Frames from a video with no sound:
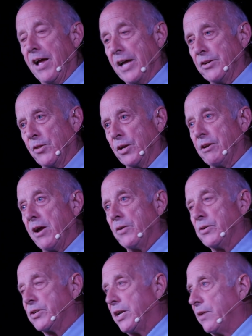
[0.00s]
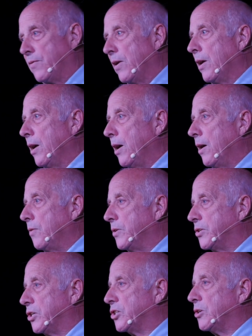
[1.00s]
under the crown, instead of
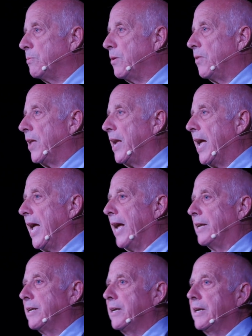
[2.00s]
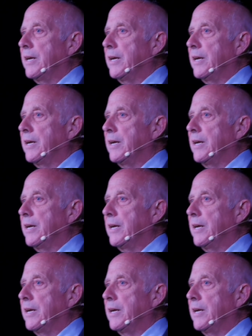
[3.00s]
the system that they had?